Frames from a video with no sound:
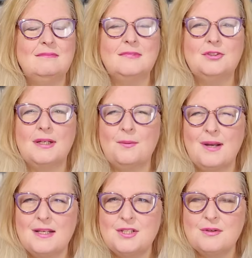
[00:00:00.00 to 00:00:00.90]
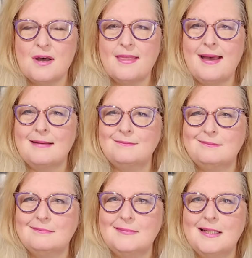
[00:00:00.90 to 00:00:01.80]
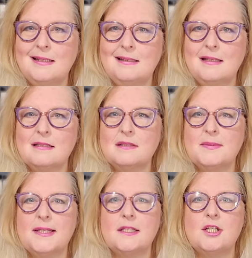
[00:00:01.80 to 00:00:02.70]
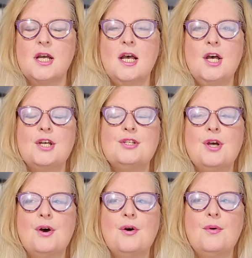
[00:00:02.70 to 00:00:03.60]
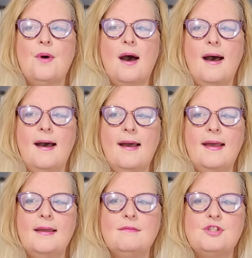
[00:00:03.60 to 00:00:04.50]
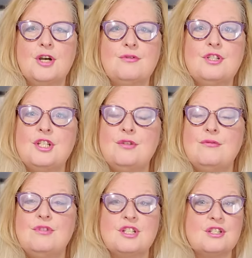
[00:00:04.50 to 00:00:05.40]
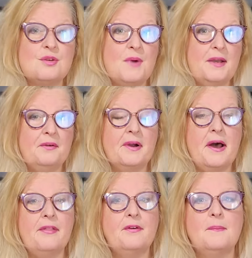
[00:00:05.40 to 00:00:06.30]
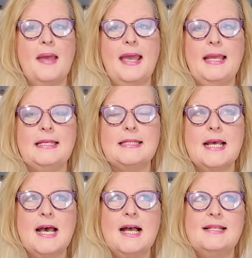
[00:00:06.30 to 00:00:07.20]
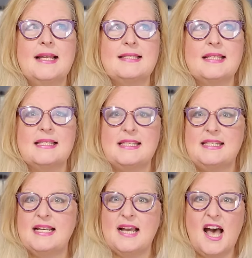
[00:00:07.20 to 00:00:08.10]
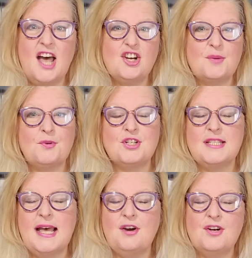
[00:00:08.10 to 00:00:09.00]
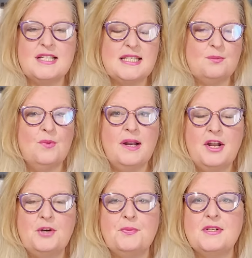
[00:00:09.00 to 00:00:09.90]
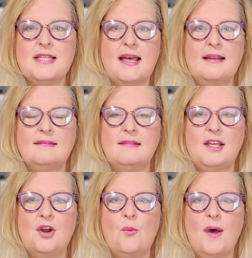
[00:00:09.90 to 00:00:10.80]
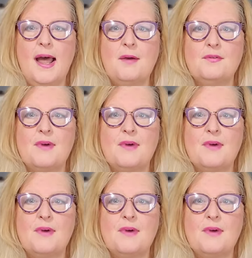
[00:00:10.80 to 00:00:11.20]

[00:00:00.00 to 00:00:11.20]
do I want to do all that? Nah, not so much. So I chose to use just the regular colored paint. Does it stick 100% or is it 100%, you know, what I would